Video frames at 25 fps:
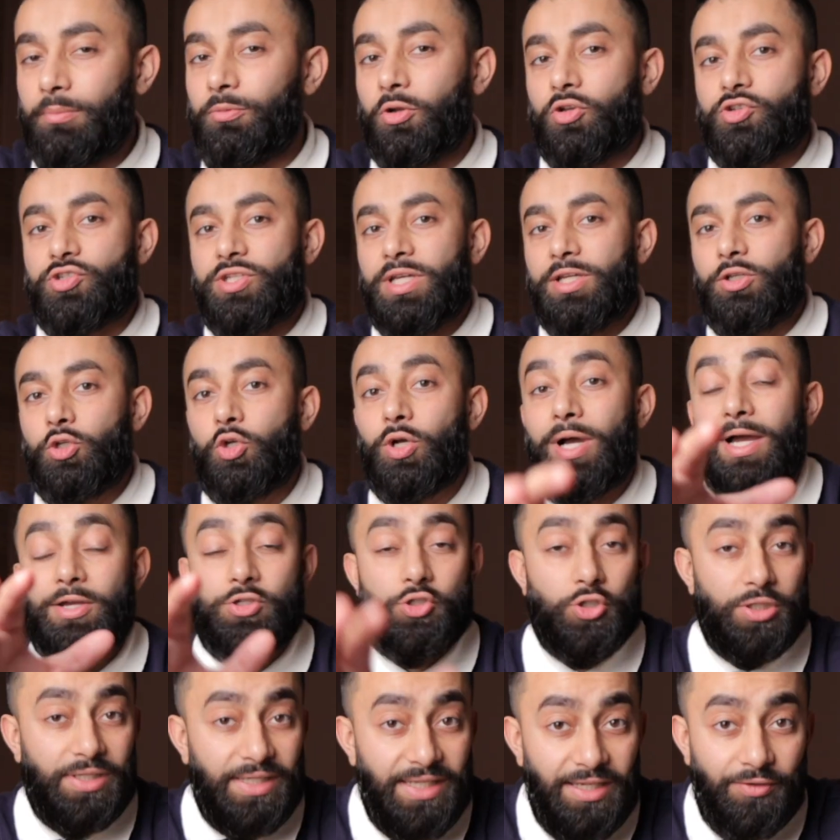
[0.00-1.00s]
I'm not saying you
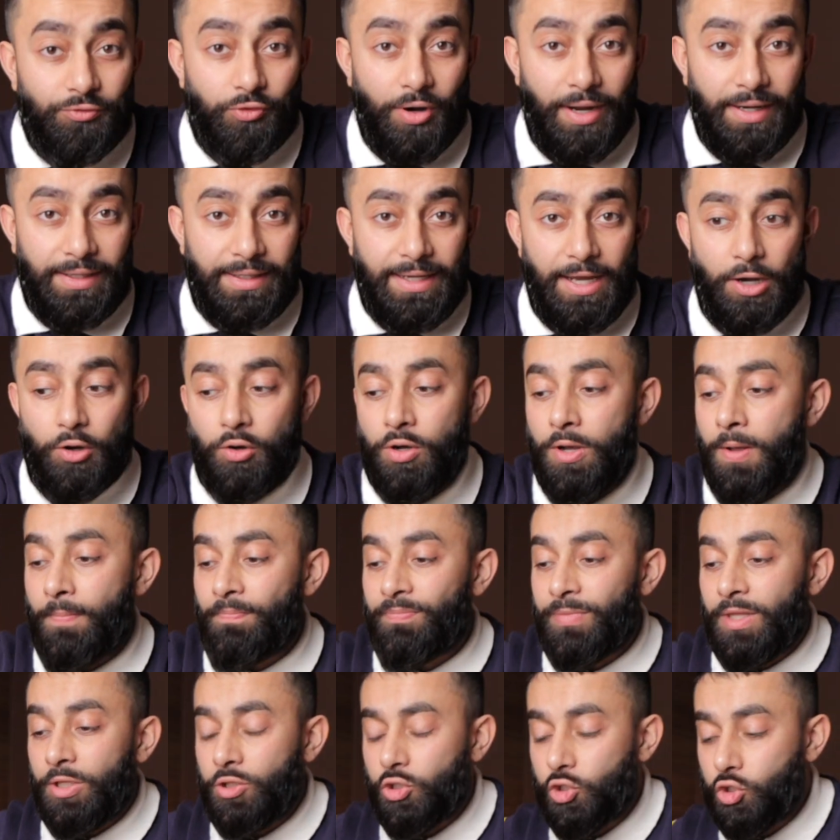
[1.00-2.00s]
guys should leave right now.
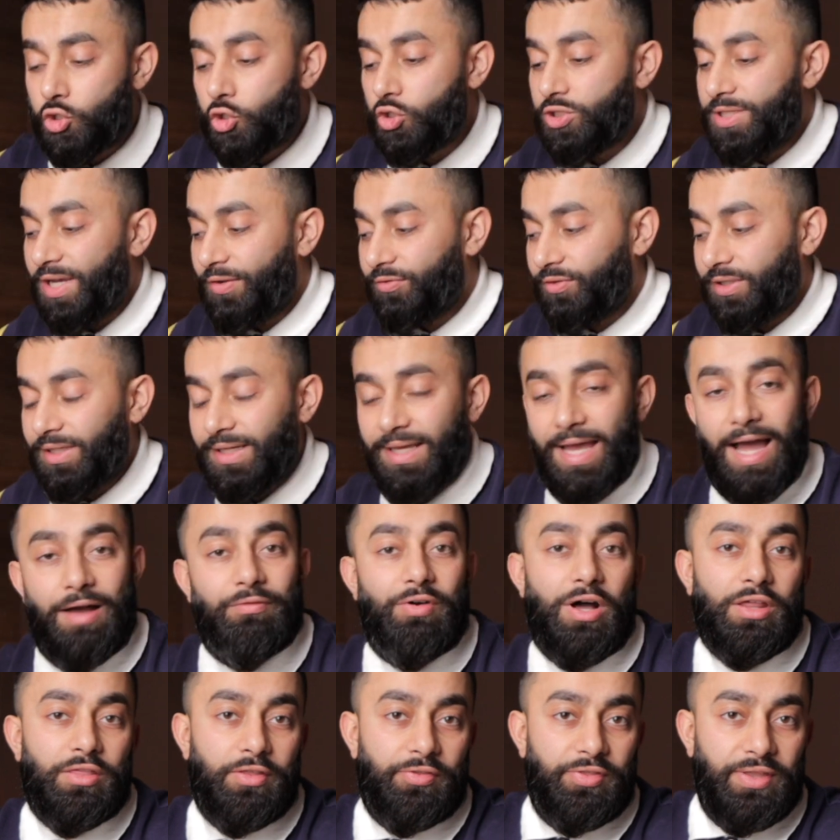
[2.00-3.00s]
You should definitely
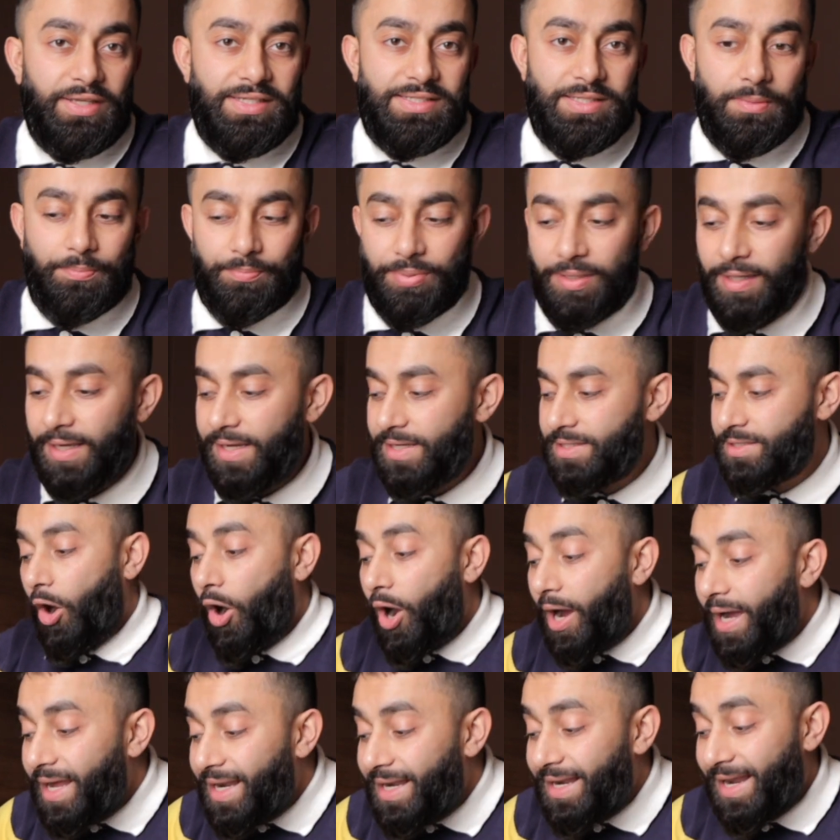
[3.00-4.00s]
have other things in place.
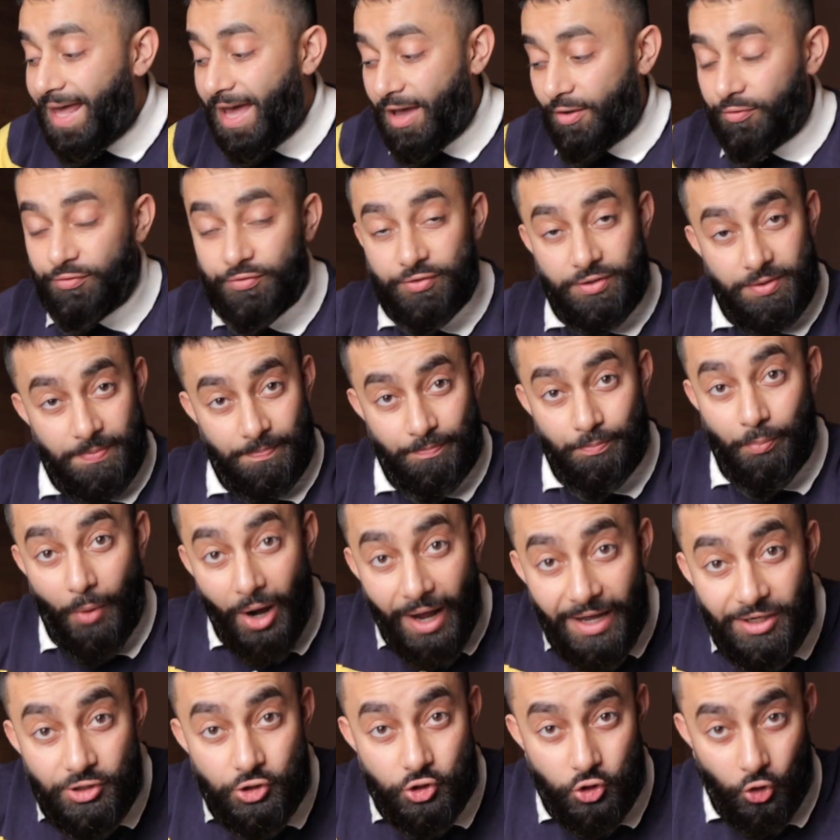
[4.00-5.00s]
I left
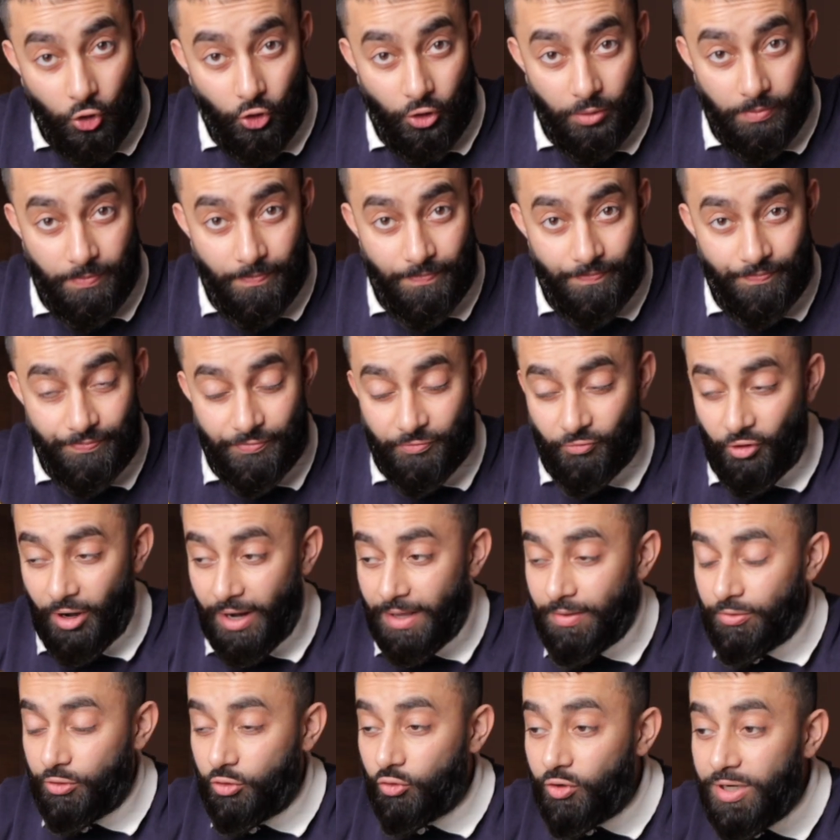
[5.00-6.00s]
my job,
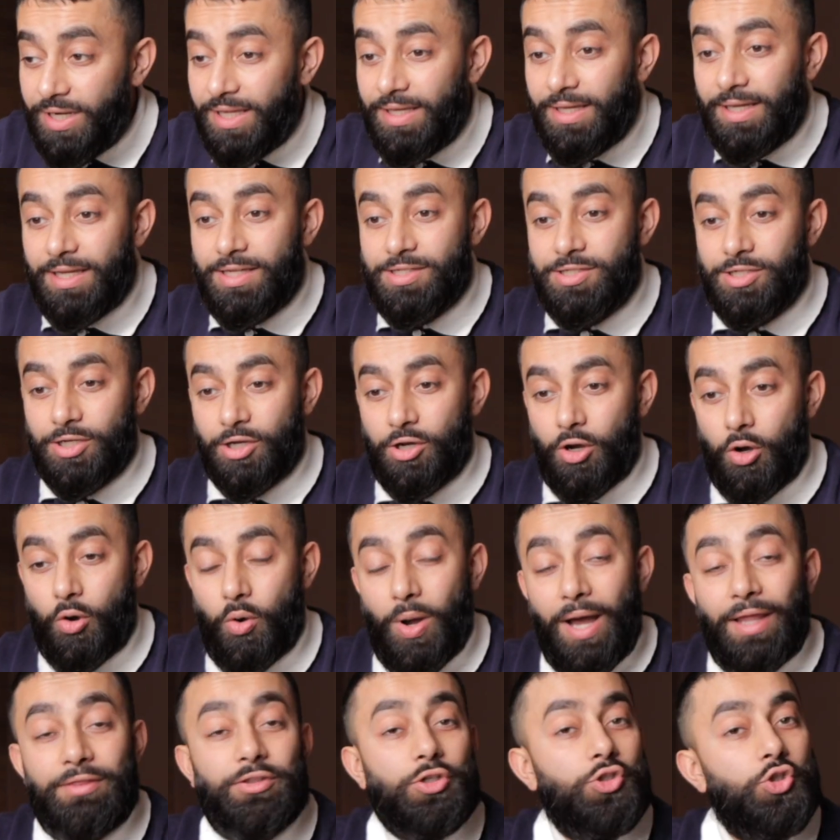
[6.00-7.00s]
right, 3 years
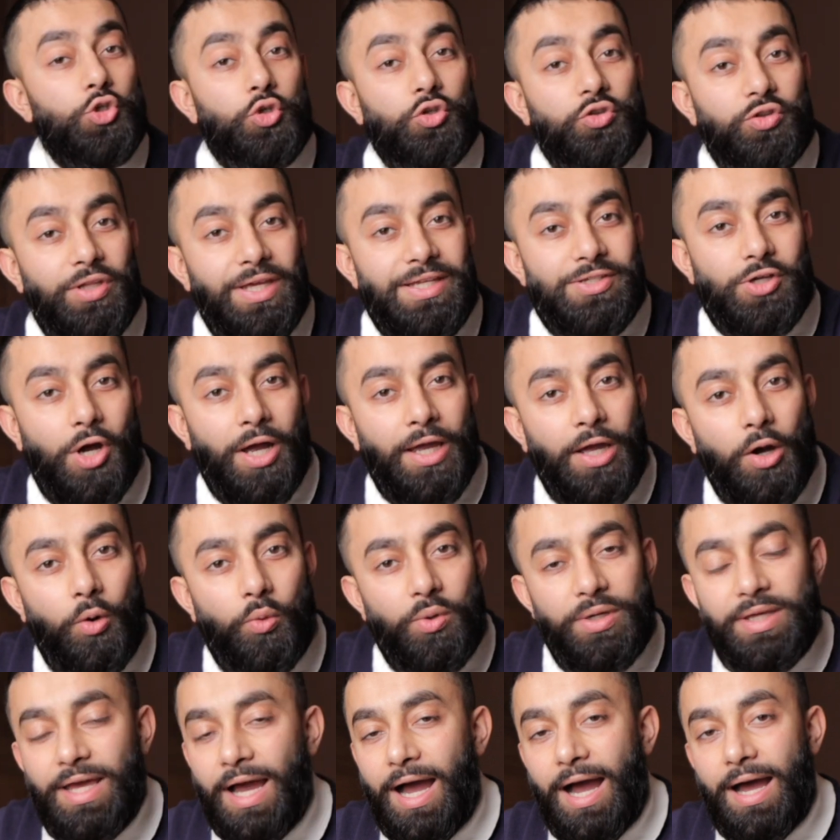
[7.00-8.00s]
ago. And the truth is, I
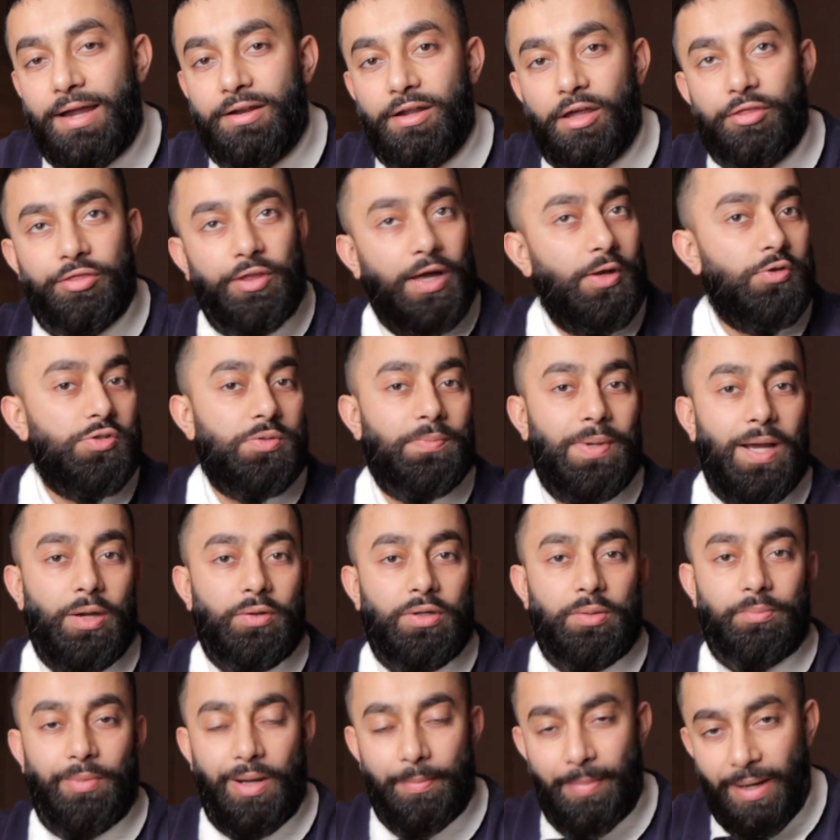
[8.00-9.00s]
only had
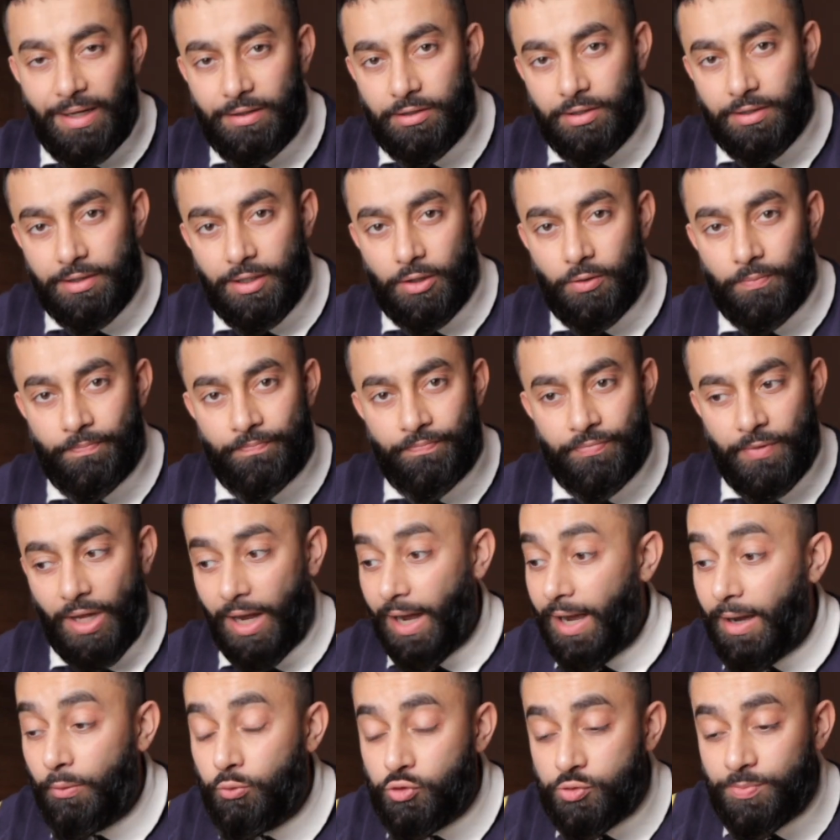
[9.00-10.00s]
£1,000 in my bank account.
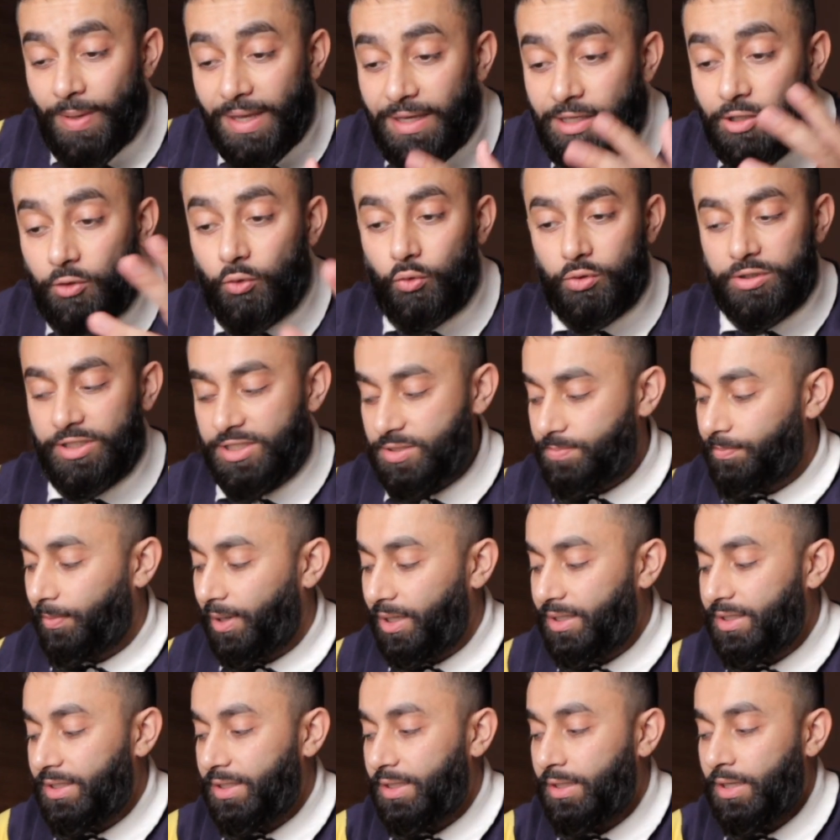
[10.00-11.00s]
I was making all this
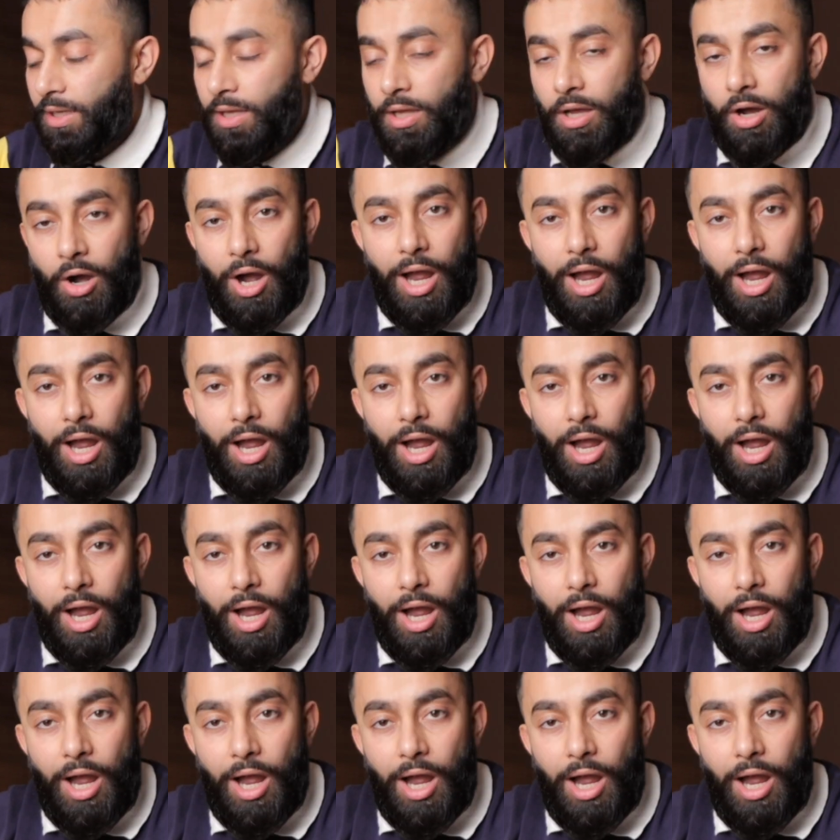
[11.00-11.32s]
money.